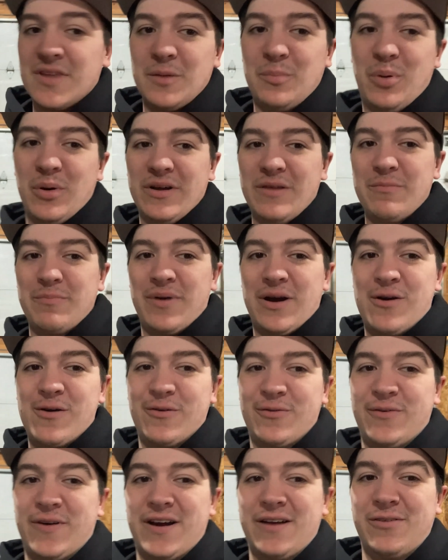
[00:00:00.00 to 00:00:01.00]
put
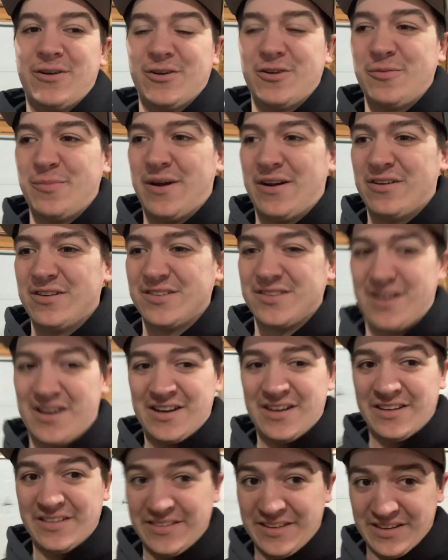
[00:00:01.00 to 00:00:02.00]
about 500 miles
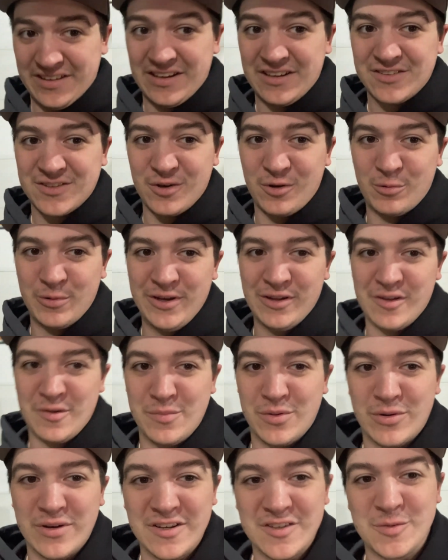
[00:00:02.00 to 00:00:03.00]
on it, and then let's go wheeling,
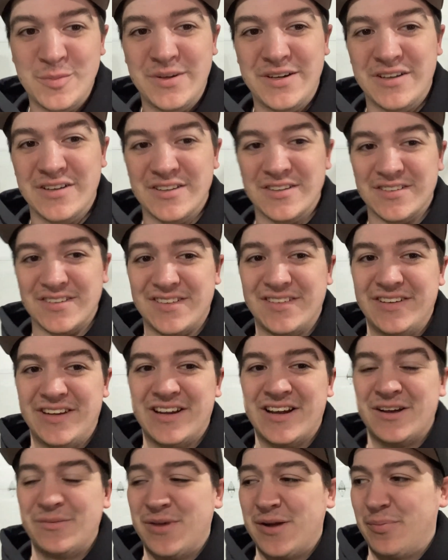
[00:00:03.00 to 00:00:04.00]
boys, because,
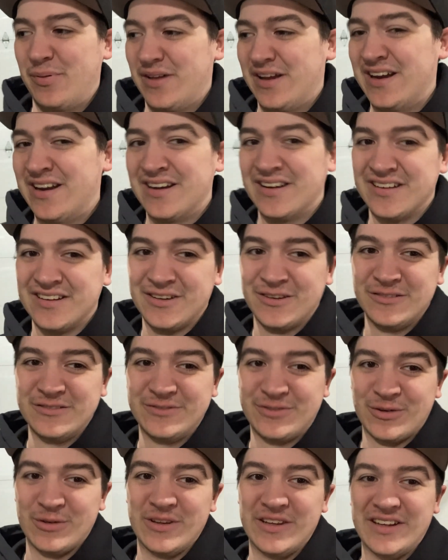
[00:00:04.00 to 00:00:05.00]
yeah, my plan
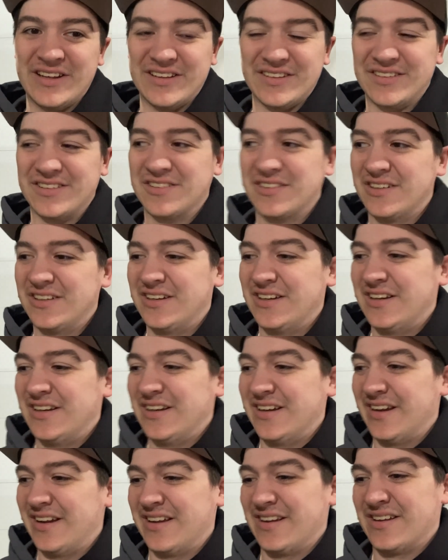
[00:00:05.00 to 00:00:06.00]
for this
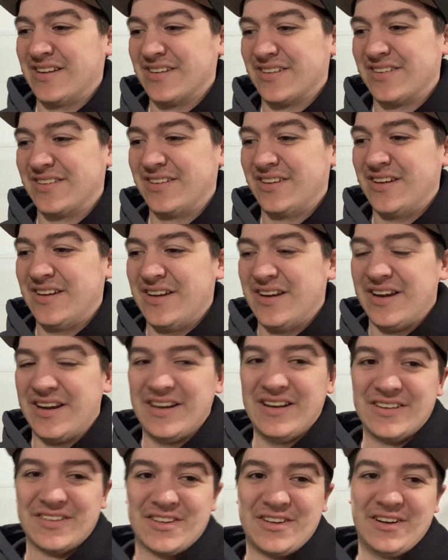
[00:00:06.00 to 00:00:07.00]
is
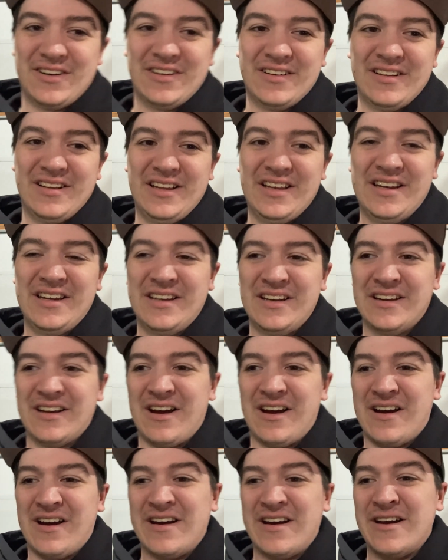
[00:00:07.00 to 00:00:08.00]
It is currently
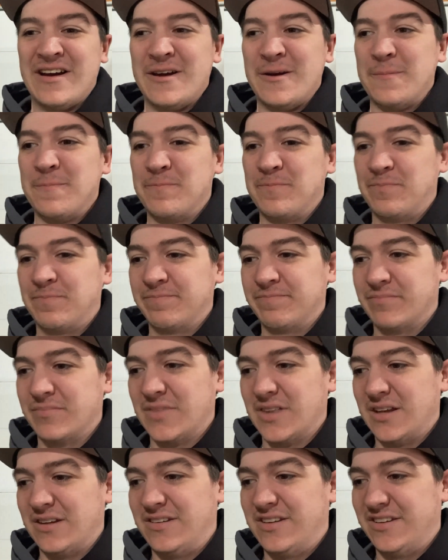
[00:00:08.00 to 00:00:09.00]

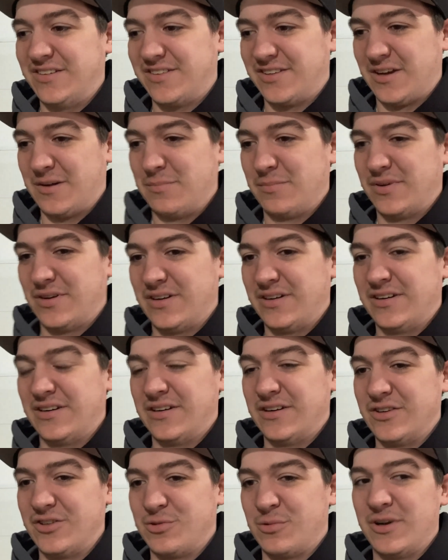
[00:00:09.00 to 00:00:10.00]

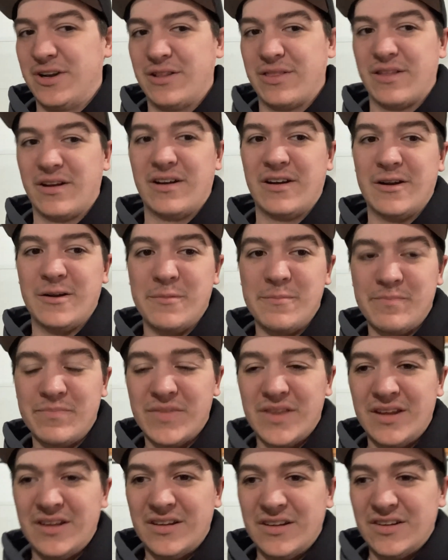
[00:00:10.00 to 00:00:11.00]
December
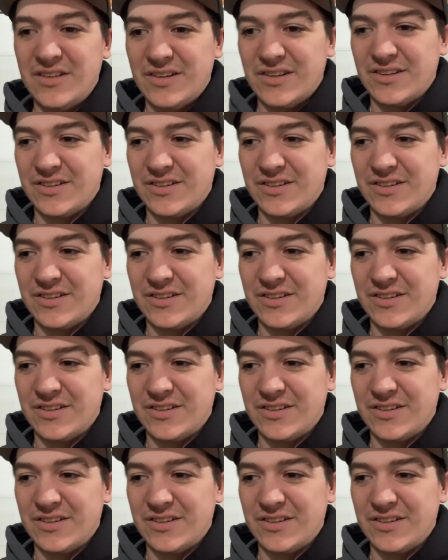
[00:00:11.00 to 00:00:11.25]
23rd.